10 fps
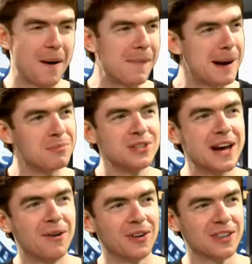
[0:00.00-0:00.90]
might put
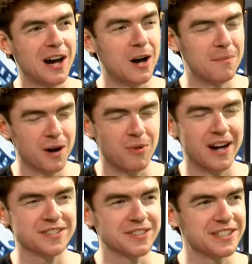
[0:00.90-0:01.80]
that on on my
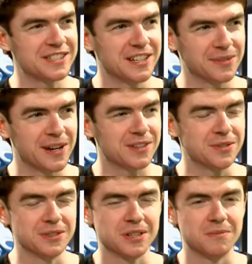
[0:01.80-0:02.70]
watch list to get around
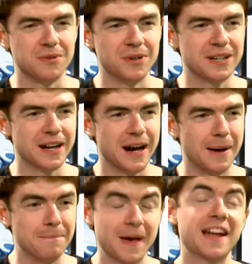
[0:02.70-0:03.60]
to at some point.
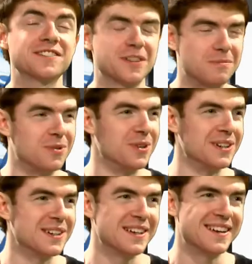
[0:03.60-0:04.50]
Um, at some
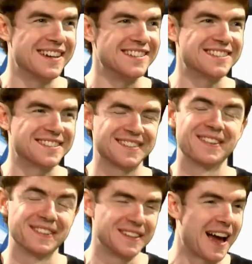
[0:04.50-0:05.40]
point, it's
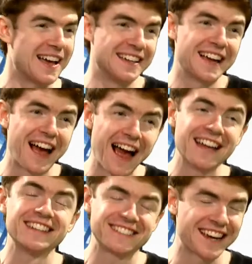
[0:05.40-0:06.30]

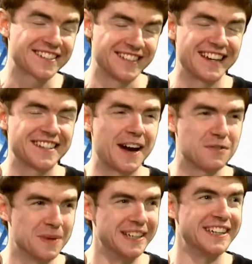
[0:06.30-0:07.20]
it takes a lot of time
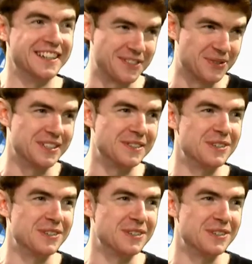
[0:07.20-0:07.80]
for me to get into a TV